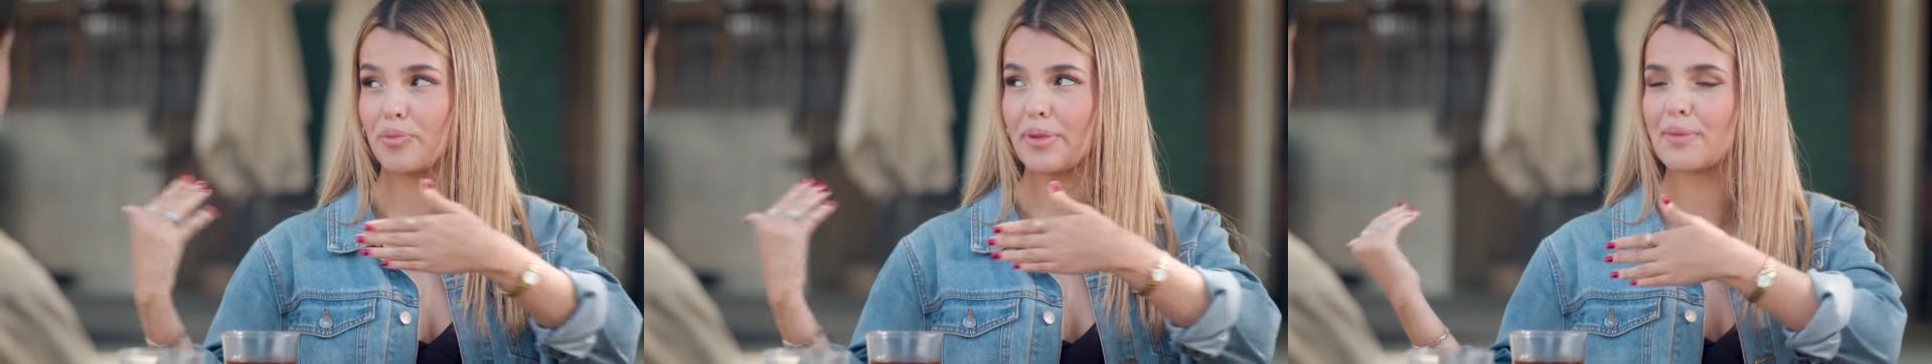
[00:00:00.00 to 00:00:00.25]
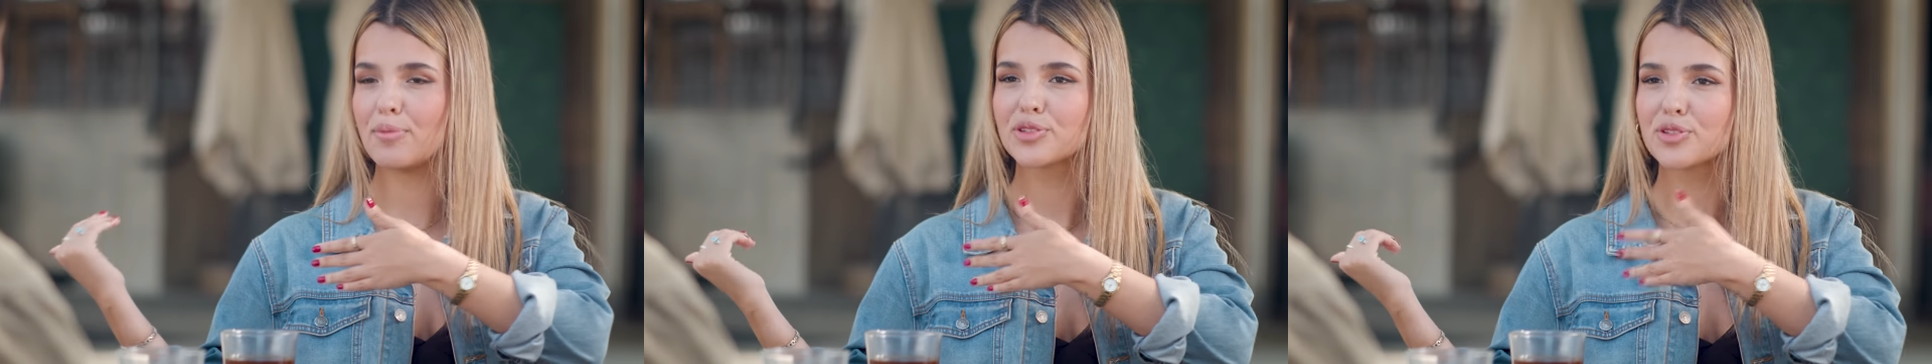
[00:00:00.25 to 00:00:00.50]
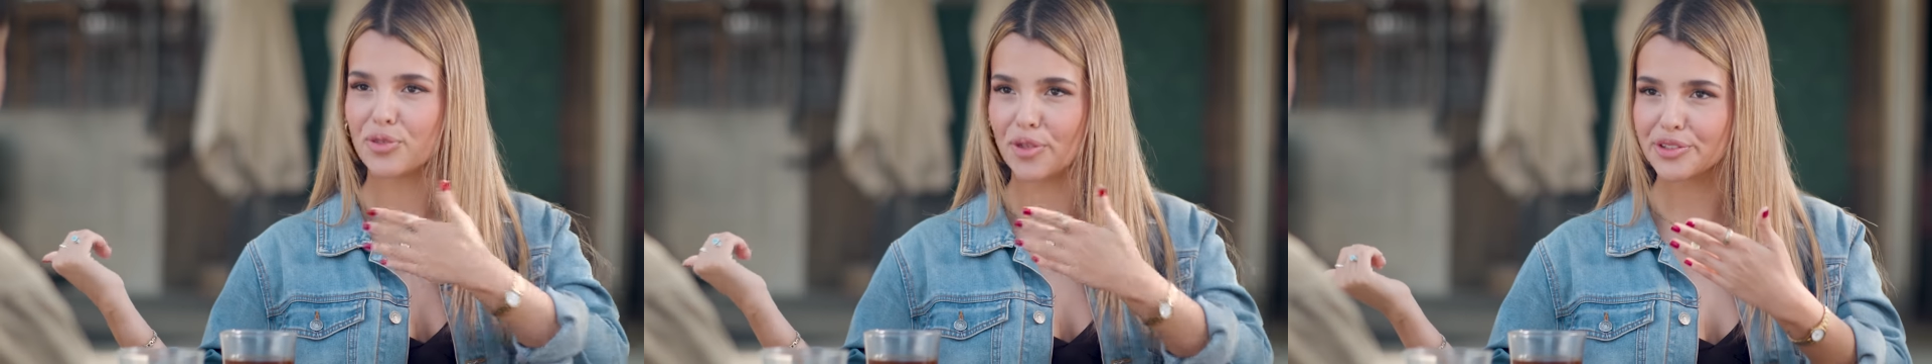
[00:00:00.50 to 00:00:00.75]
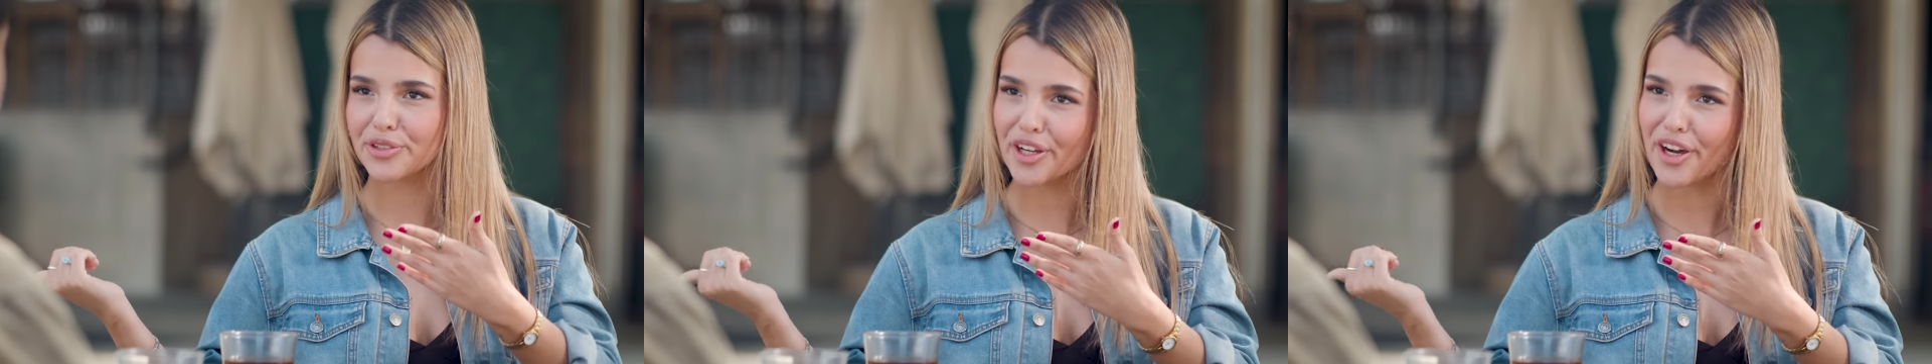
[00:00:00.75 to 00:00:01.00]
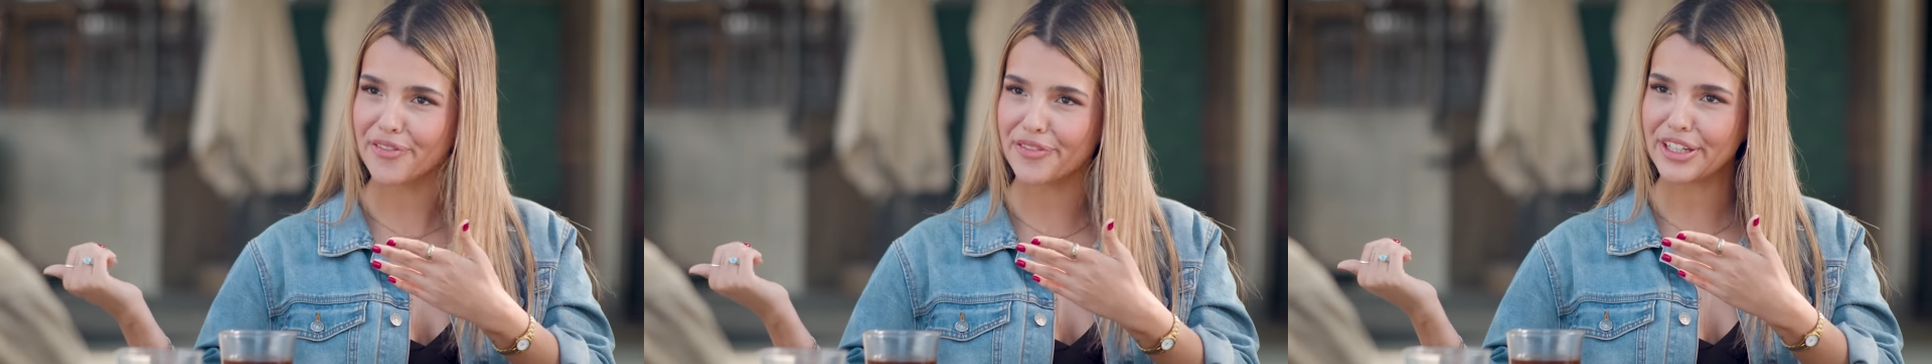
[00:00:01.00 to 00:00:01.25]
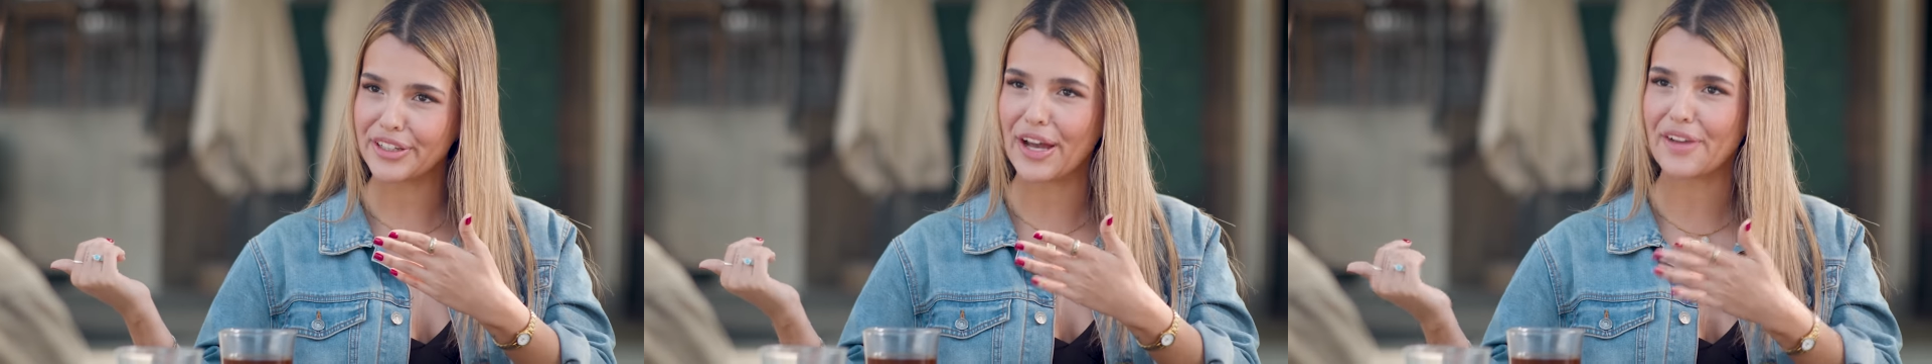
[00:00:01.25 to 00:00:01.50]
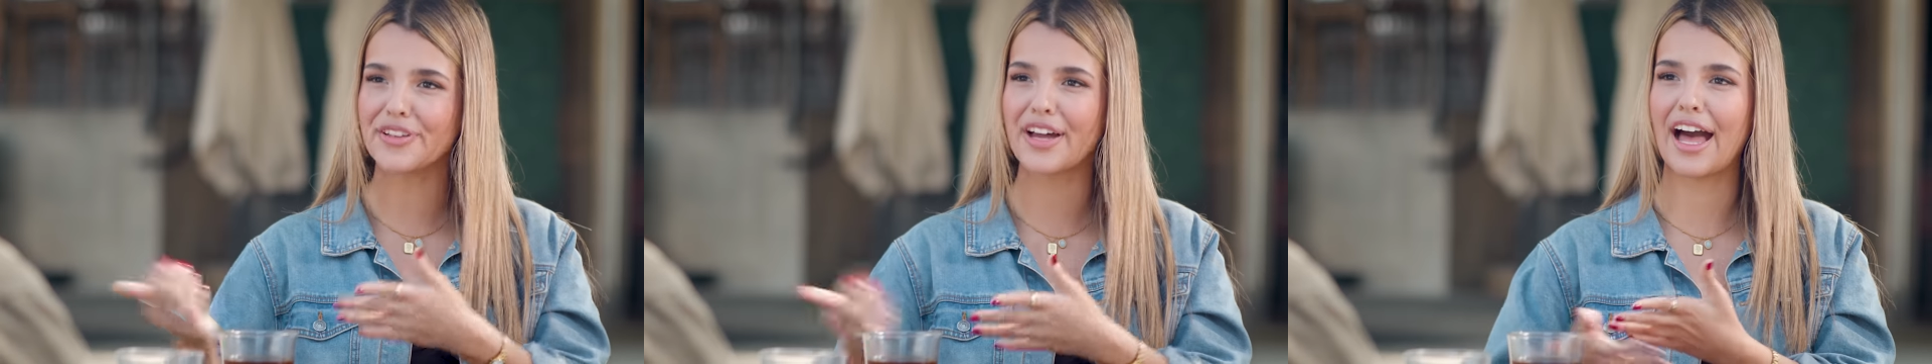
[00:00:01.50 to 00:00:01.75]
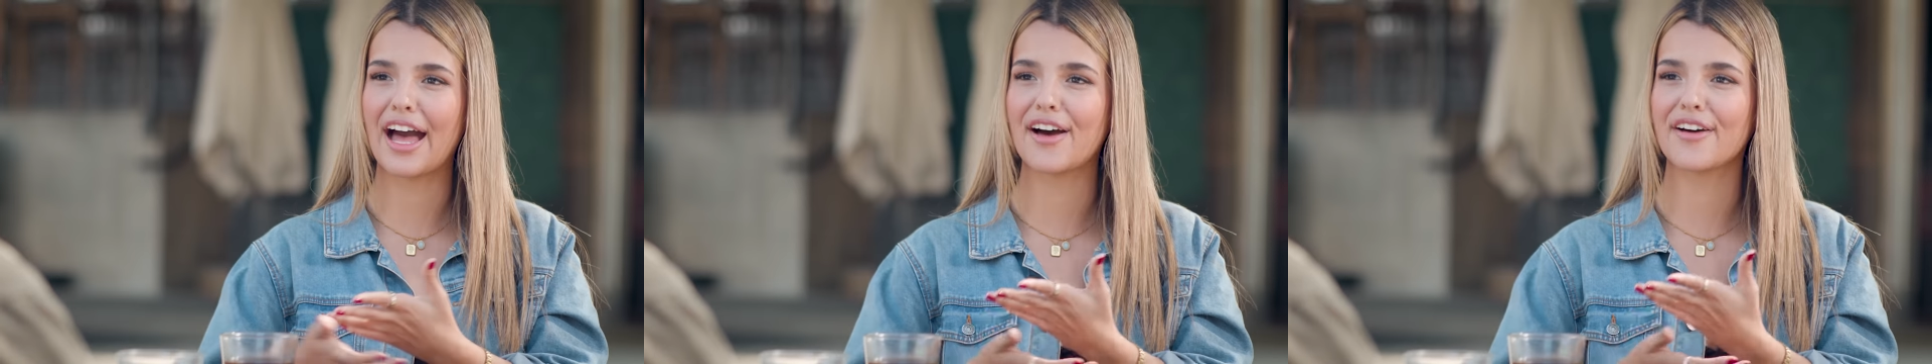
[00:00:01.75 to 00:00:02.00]
to be able to roast good coffee, you have to
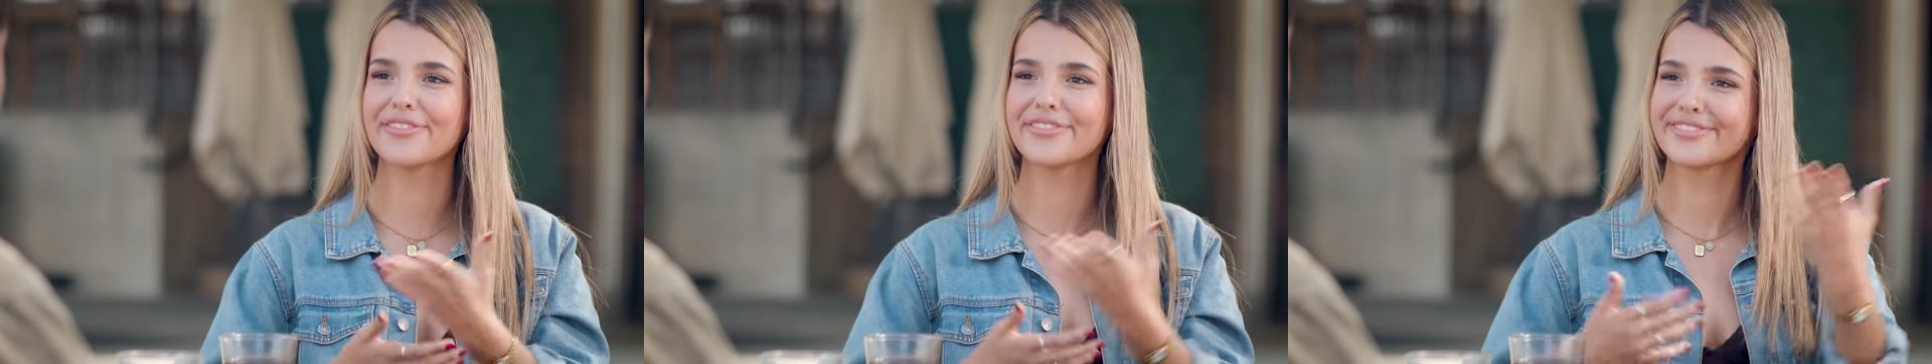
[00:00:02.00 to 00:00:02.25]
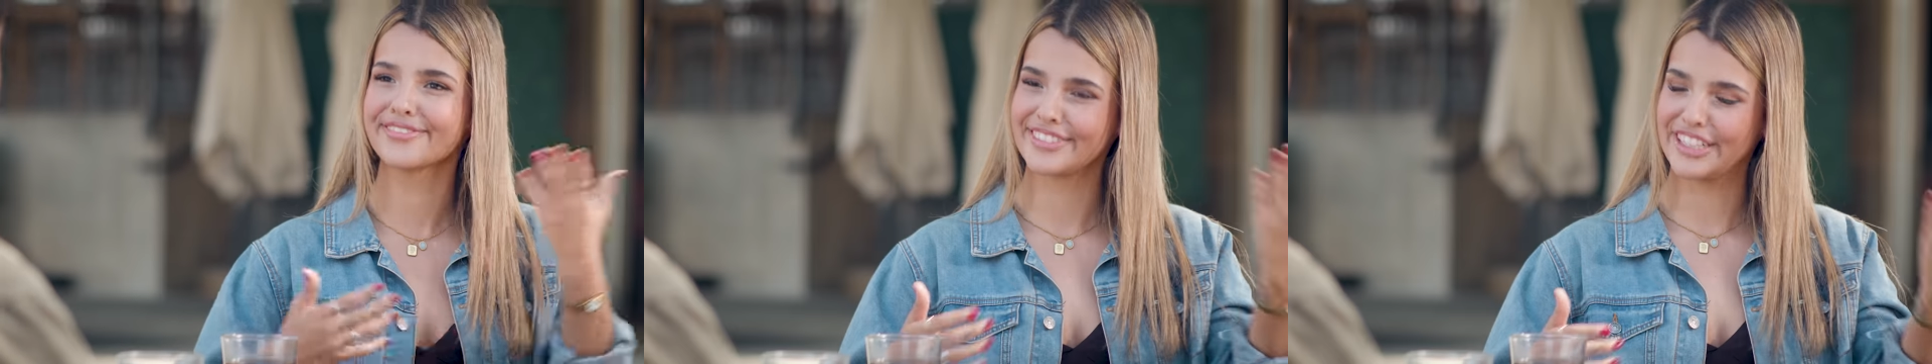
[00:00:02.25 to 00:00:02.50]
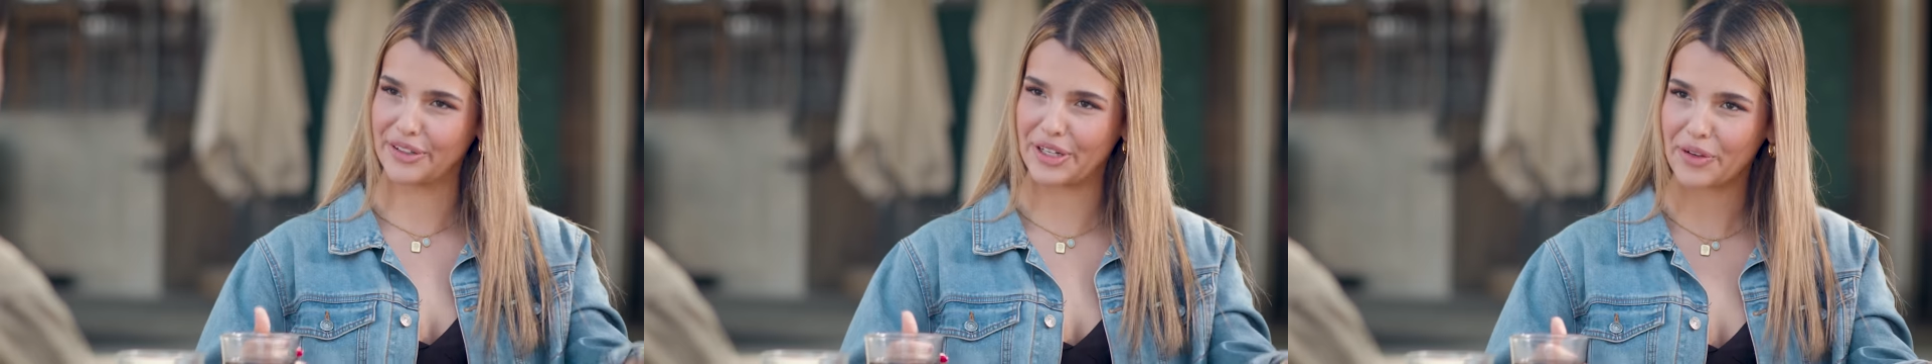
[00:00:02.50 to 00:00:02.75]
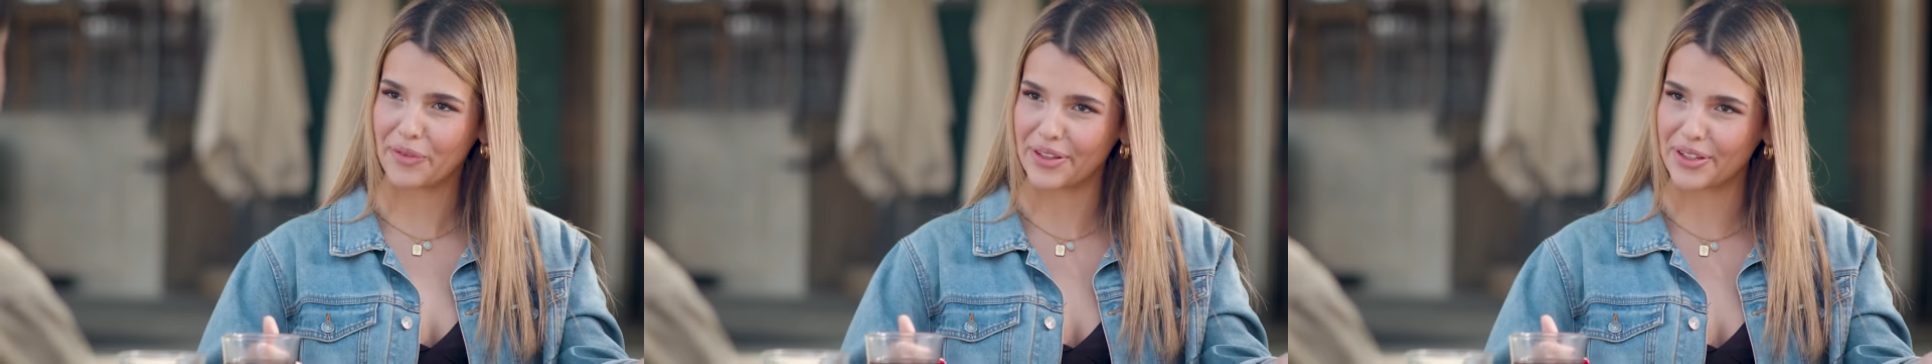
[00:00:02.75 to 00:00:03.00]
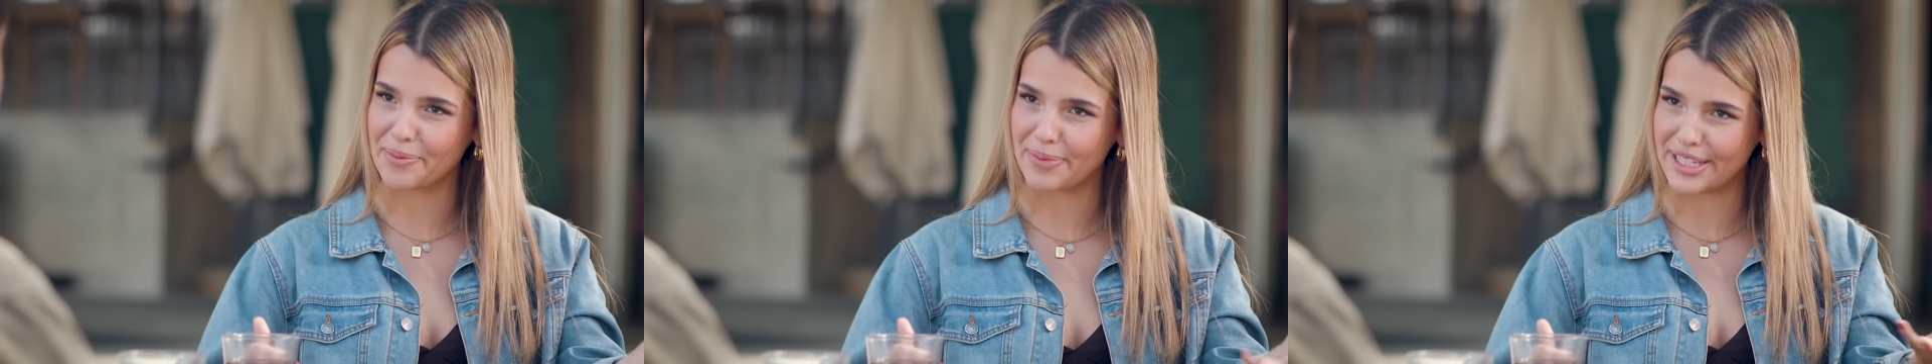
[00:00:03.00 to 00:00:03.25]
have very quality